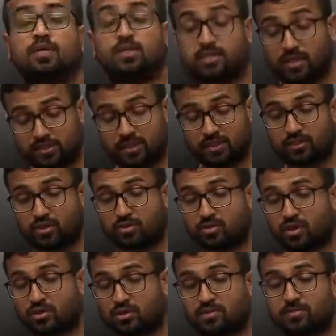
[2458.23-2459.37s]
Success is
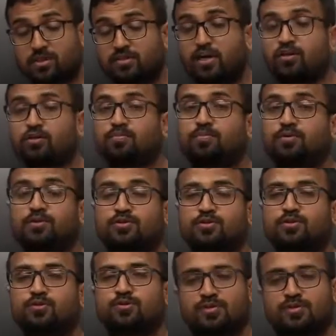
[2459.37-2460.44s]
not something that you pursue.